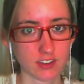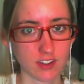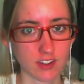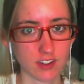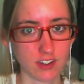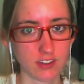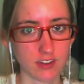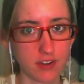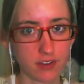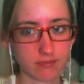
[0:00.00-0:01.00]
I don't
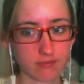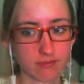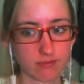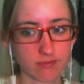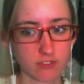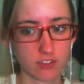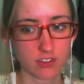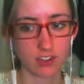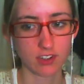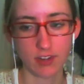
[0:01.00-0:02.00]
know.
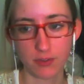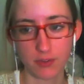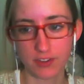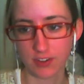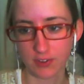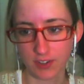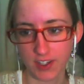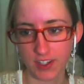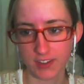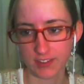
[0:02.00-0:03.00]
I don't know what to do. I
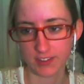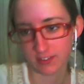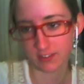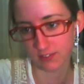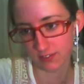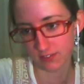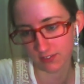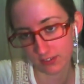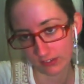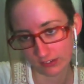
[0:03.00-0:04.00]
guess,
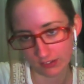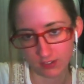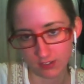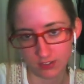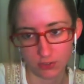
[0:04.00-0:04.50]
should we